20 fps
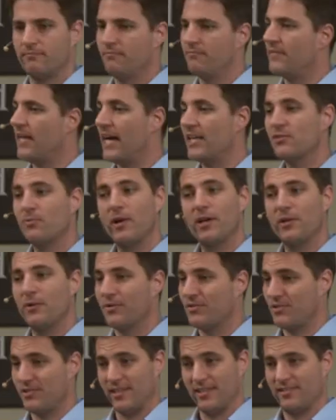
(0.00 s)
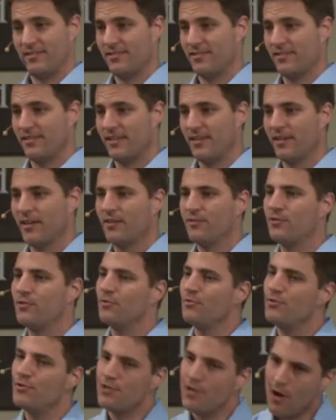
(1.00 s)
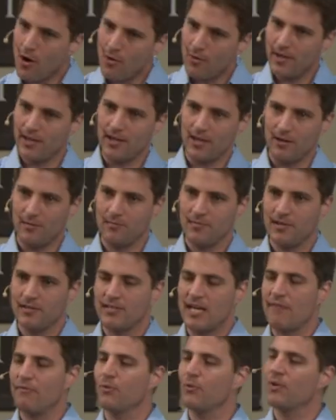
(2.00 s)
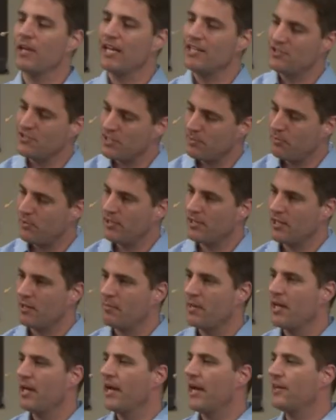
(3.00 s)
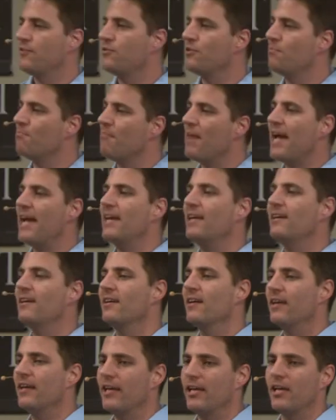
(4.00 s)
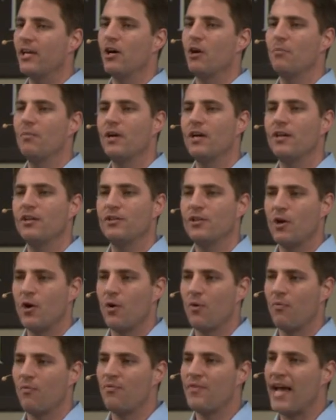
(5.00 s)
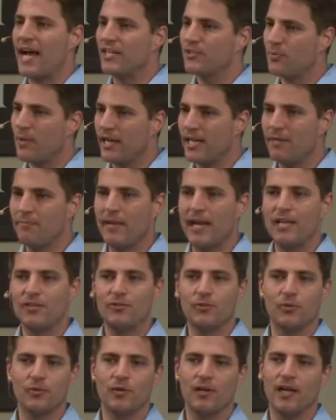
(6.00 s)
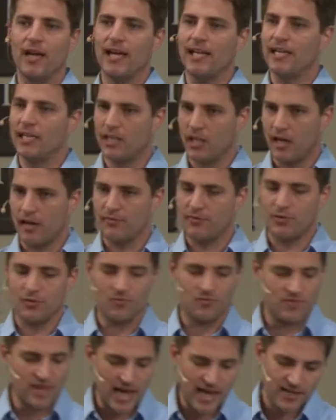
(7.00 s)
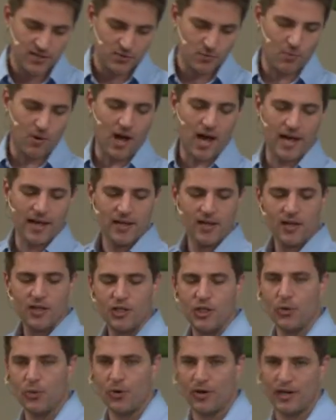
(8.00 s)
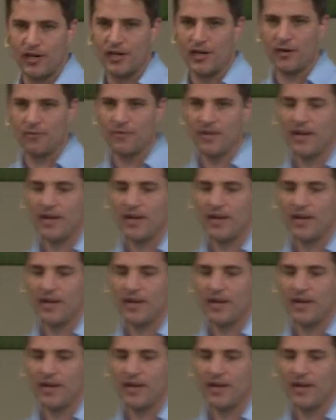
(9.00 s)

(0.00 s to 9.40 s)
That's why you exist. To know him, to have a relationship with him, and to make him known. That's why he made you and he loves you. That is why you are here.